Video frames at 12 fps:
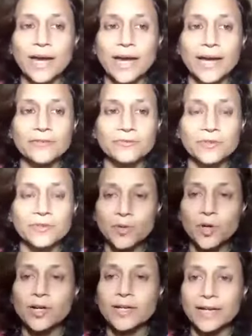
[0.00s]
have
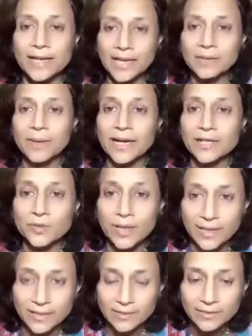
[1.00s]
brought again back
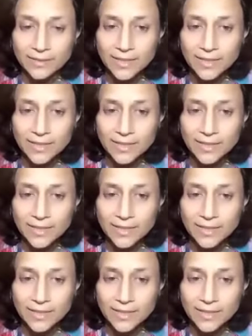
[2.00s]
together,